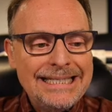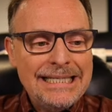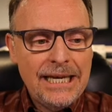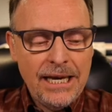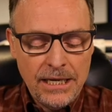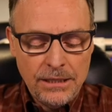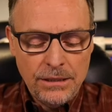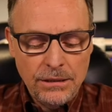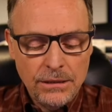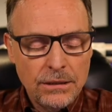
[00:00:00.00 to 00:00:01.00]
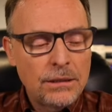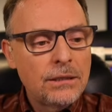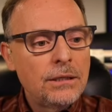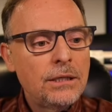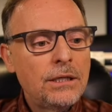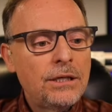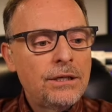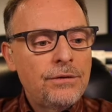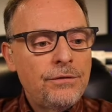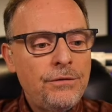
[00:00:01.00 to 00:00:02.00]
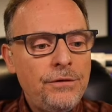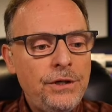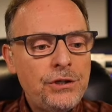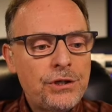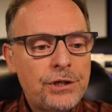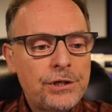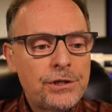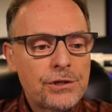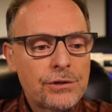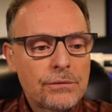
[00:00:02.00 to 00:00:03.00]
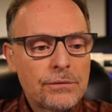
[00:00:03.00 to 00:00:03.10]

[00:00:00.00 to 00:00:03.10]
10 features